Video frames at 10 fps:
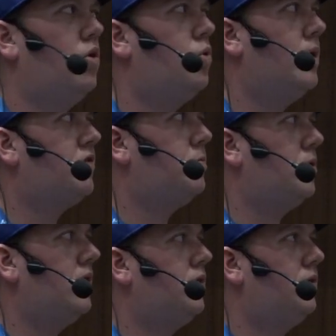Always
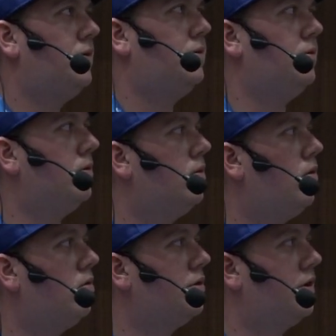put it to
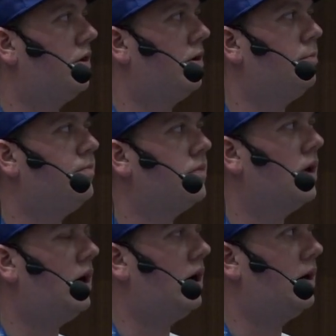all the
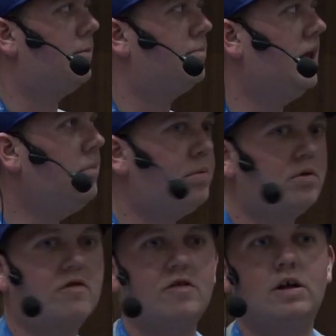
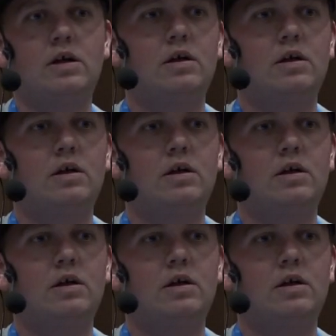inputs,